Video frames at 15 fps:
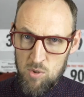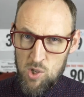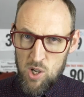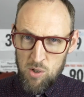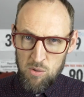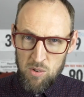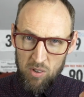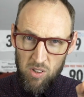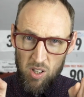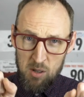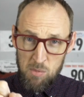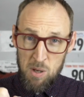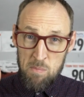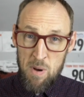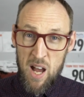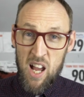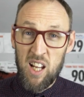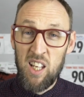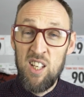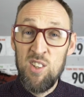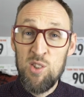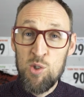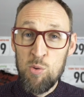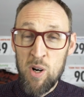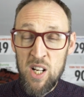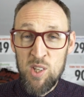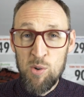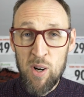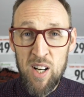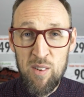So gonna be back in
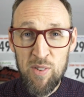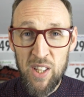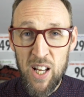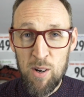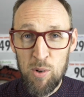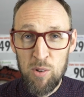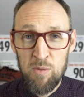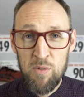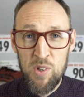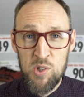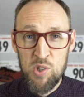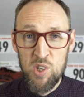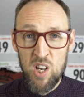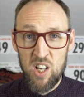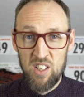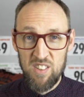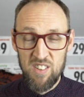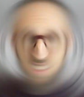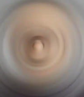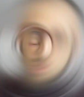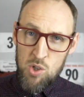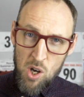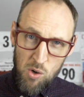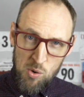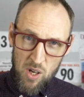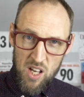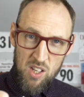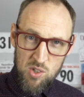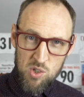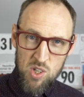2020 for that one for certain.
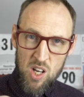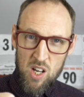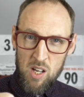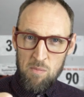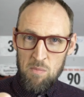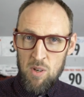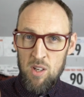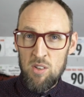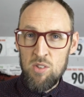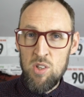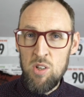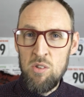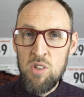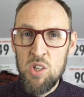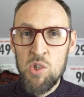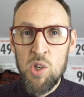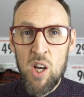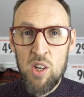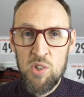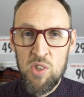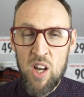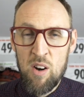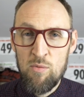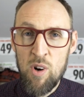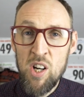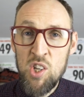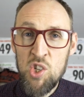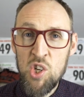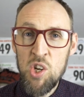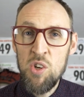So it's time to discuss that
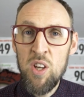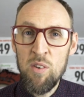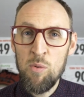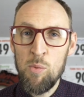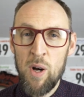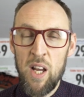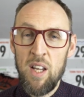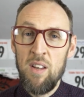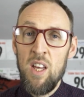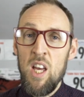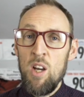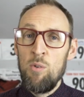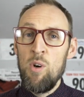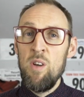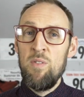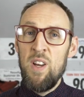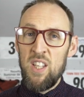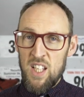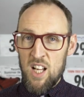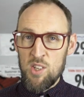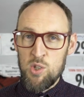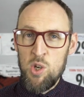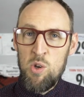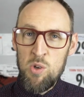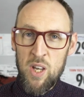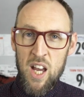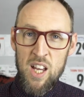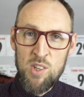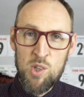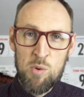running shoe giveaway. We've hit that
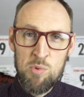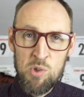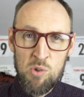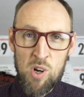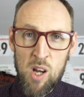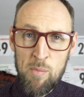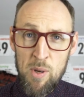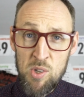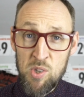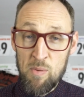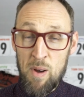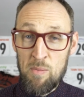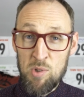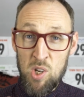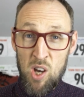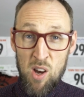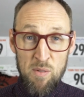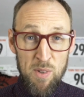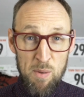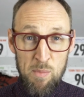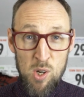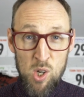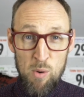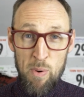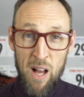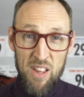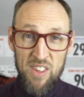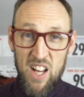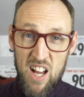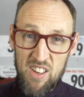2K subscribers. I'm absolutely over the moon
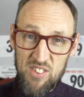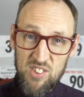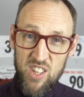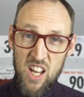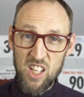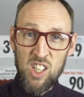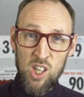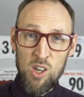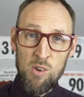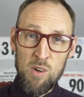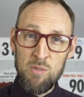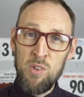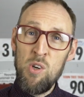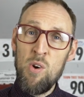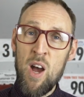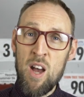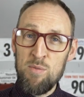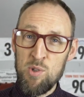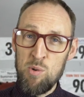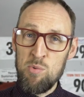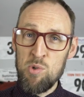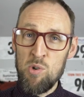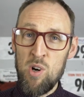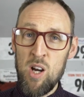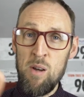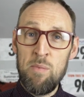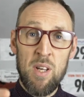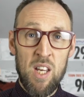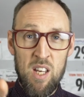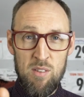about that. Thank you if you have
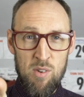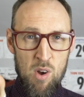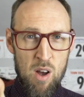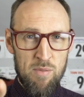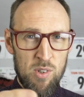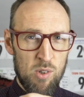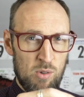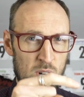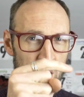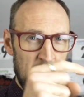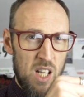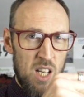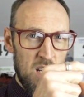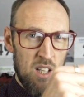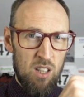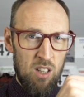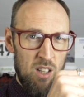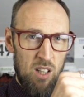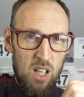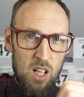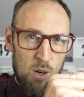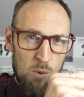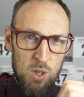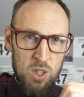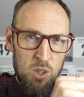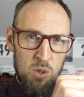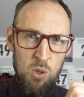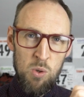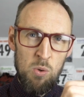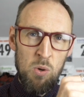subscribed. If you haven't already, you know what
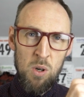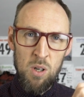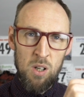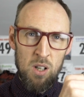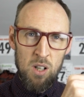to do.